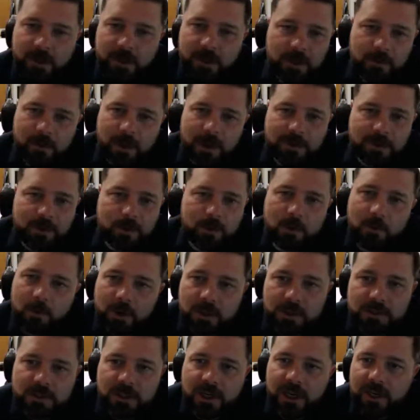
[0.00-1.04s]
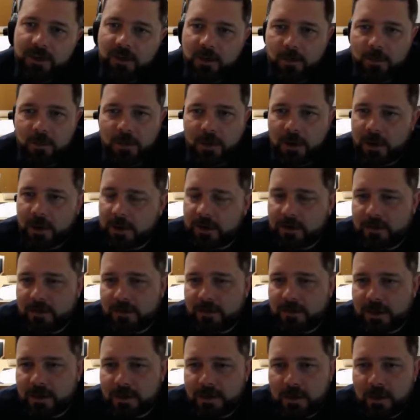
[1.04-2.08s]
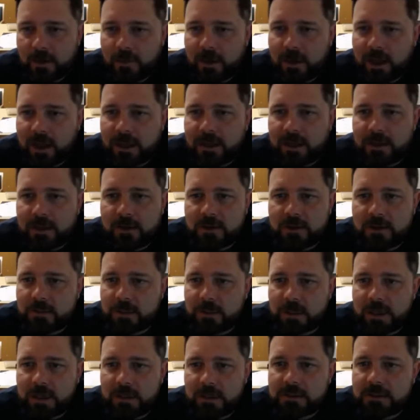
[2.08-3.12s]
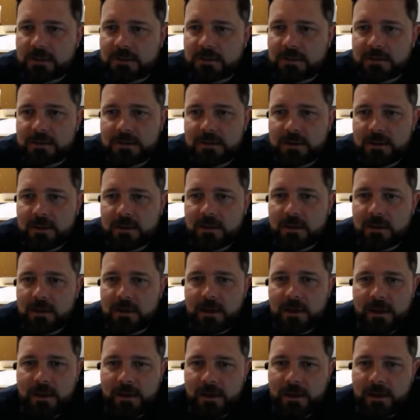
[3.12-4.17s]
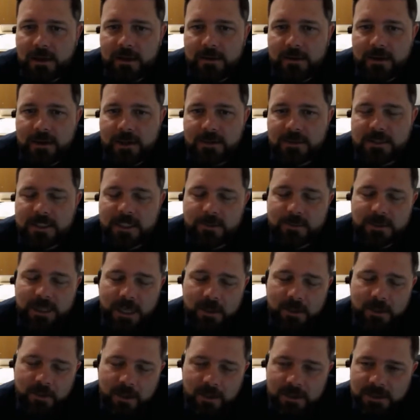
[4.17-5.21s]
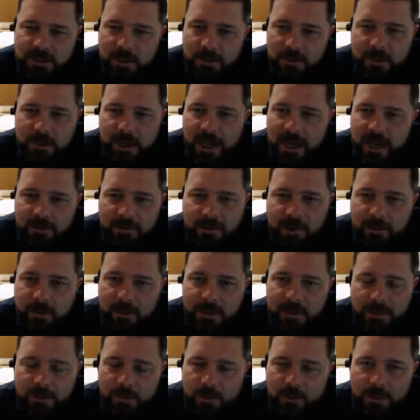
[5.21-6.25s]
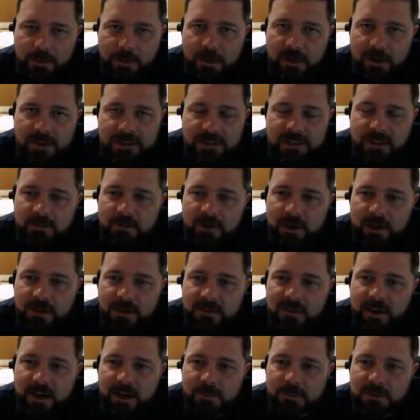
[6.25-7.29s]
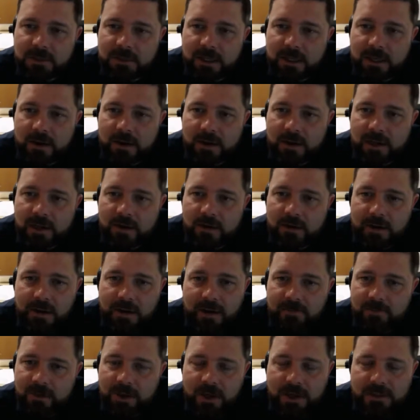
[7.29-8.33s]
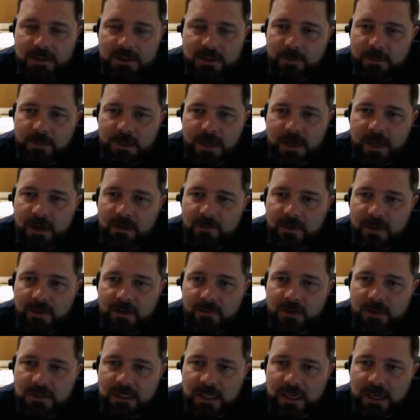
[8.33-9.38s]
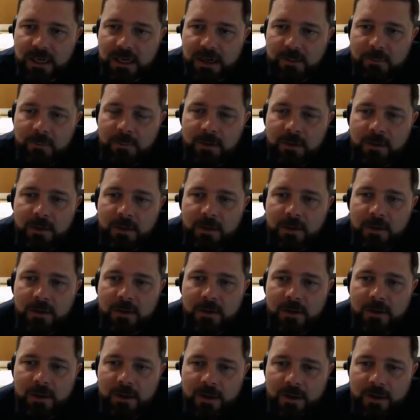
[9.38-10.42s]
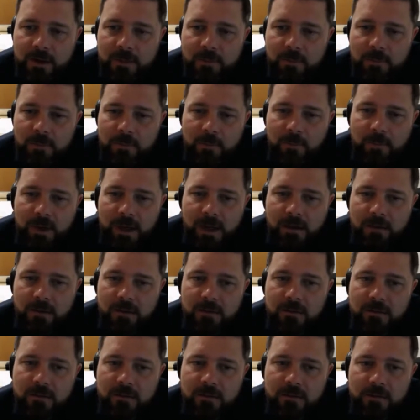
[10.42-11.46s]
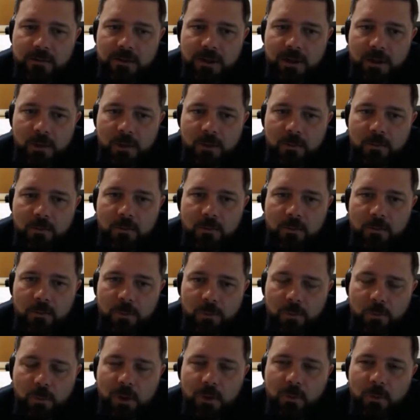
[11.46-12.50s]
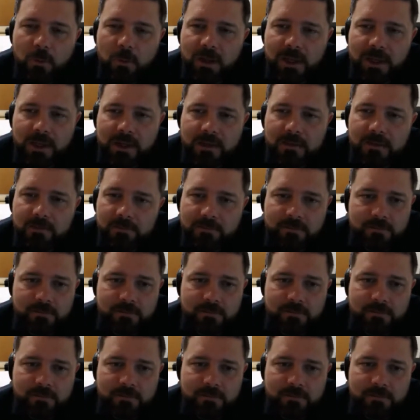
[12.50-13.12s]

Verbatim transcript: year I'm like, do we want to try a new book? And they're like, no, we like Energy Bus. Uh, and it seems like you get something out of it. I've been through it probably seven or eight times now, and I, have gotten something out of it every time. Um, but, you know, we really